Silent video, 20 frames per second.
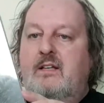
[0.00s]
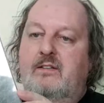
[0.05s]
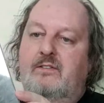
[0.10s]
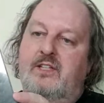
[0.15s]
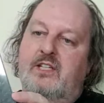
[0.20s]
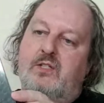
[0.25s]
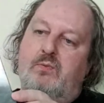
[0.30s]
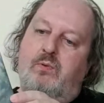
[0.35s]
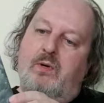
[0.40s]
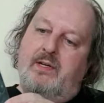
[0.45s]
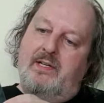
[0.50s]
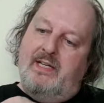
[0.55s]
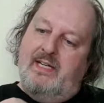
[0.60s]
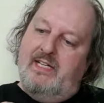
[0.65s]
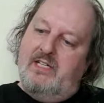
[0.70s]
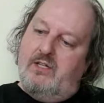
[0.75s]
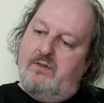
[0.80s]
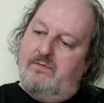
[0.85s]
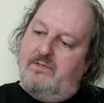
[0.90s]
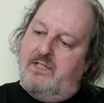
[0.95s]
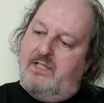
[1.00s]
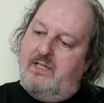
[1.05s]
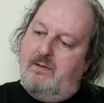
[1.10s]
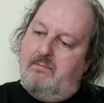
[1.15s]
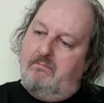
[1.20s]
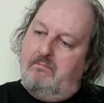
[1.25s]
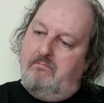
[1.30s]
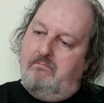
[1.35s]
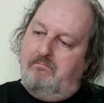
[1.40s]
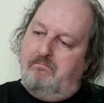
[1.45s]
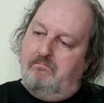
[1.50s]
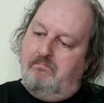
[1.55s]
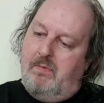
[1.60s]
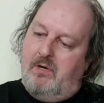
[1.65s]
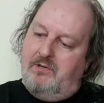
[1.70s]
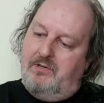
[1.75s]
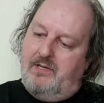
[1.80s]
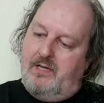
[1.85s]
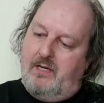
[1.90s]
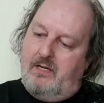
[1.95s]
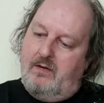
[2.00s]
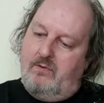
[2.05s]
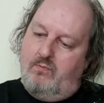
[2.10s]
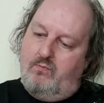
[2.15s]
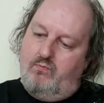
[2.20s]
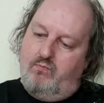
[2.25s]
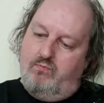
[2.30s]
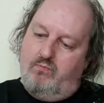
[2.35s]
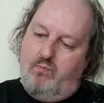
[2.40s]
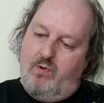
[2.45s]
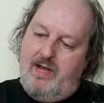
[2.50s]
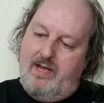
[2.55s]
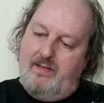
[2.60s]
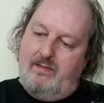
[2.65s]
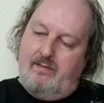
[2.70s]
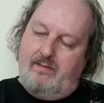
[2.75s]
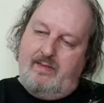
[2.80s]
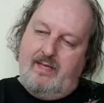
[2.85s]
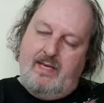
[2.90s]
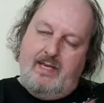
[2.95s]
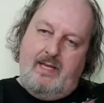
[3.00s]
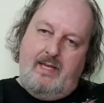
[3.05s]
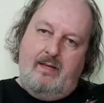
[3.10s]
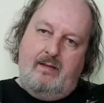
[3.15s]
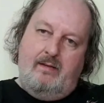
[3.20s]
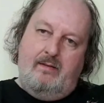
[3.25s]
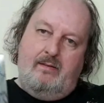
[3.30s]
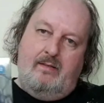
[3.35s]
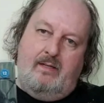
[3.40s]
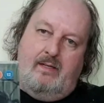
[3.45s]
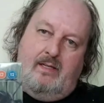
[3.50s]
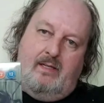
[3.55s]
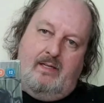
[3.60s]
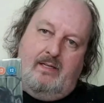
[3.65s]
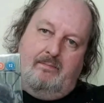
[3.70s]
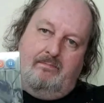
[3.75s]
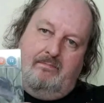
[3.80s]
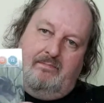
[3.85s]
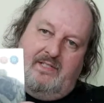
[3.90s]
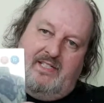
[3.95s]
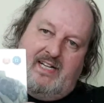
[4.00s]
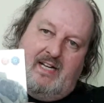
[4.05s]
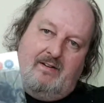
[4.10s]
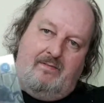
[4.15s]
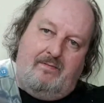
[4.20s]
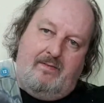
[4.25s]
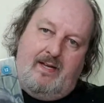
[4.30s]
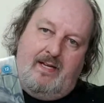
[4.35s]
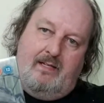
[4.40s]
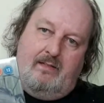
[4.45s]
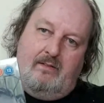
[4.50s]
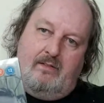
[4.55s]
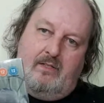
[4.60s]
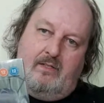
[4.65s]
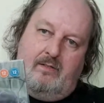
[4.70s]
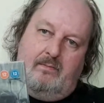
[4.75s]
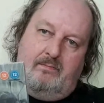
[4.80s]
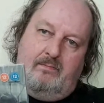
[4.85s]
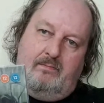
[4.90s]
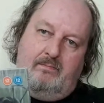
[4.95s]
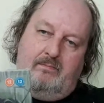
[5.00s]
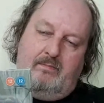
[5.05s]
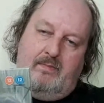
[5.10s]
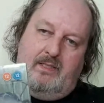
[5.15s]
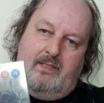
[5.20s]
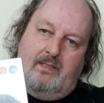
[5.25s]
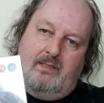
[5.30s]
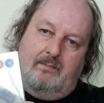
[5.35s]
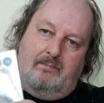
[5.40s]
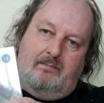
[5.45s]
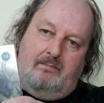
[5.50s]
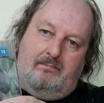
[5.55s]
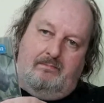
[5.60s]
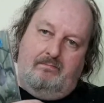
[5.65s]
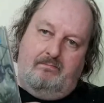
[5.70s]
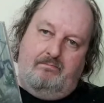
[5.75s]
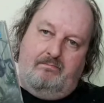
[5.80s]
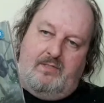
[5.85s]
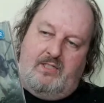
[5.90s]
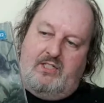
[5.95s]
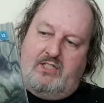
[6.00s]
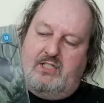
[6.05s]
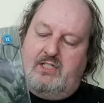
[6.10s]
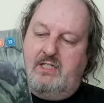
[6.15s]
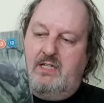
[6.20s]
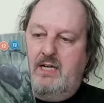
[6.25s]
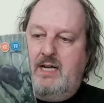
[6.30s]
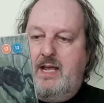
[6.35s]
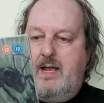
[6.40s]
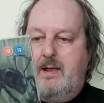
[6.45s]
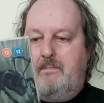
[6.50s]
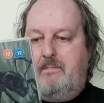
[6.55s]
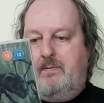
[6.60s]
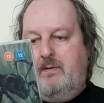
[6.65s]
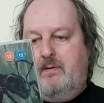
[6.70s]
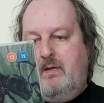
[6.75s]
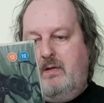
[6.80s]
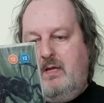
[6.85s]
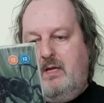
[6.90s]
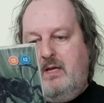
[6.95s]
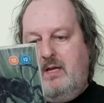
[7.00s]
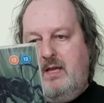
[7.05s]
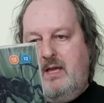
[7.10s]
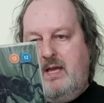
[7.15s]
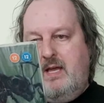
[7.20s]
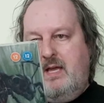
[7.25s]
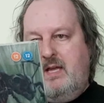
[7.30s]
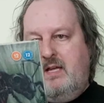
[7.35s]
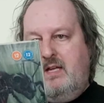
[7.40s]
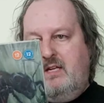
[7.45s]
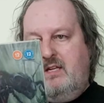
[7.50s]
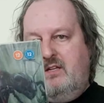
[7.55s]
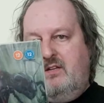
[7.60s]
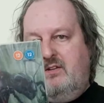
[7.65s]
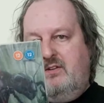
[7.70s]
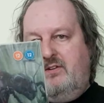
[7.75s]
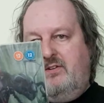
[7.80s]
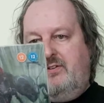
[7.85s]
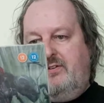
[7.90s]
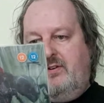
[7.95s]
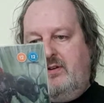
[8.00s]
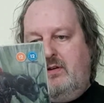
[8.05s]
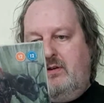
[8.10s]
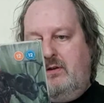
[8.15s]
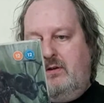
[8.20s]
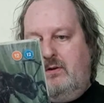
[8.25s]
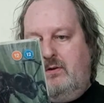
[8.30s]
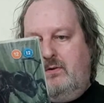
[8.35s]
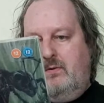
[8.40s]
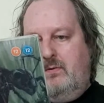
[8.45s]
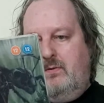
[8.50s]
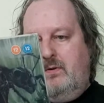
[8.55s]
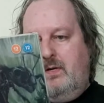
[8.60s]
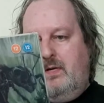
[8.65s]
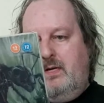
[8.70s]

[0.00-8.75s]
this one is obviously a Mondo with the cellophane type slip. So,